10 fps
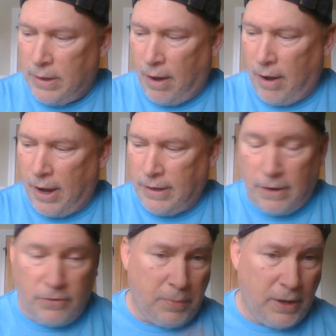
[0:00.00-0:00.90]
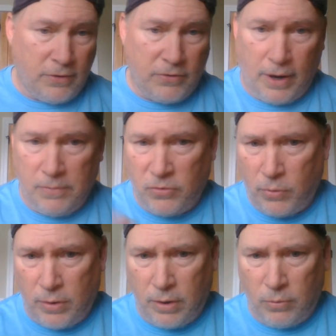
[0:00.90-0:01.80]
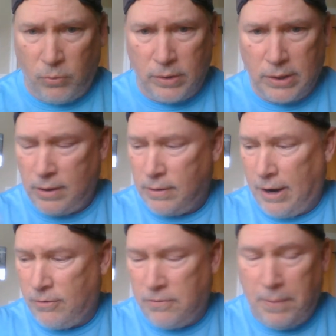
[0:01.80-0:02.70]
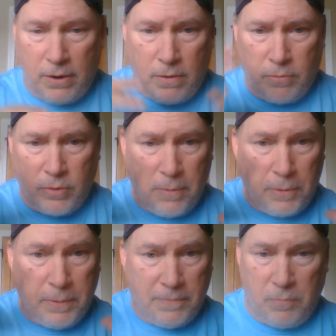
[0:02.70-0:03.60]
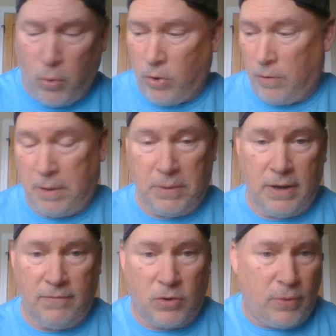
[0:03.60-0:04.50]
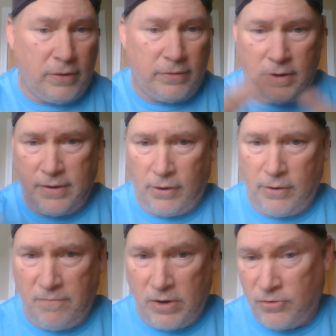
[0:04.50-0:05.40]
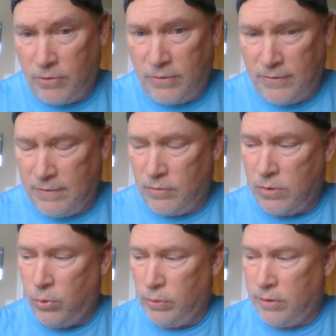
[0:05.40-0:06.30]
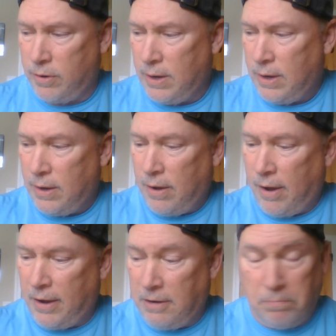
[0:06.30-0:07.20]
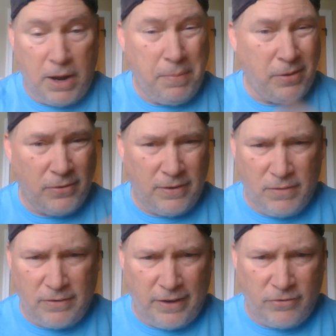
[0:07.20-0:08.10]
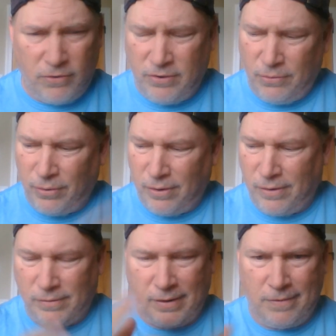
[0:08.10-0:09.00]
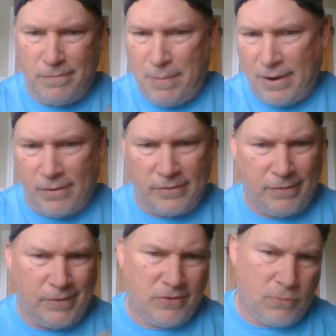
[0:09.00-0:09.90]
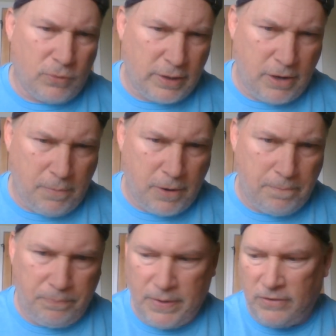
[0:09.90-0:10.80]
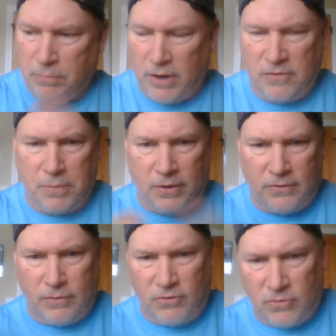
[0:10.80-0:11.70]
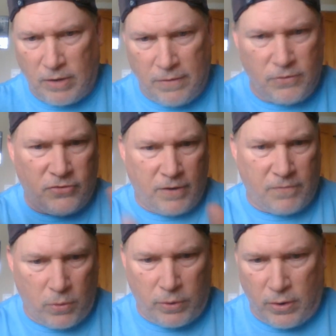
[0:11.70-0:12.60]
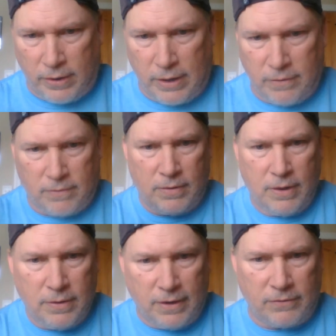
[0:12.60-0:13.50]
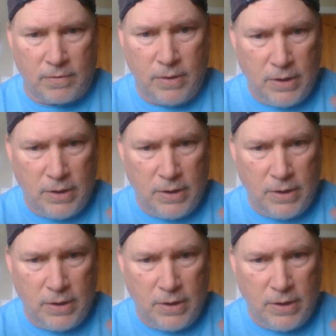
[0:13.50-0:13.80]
Now there'll be other times where the character's background will come up even more, or maybe it even creates an entire adventure, which is even cooler. And maybe there's even a session or two where the background stuff doesn't really come up as much because there's other stuff going on that's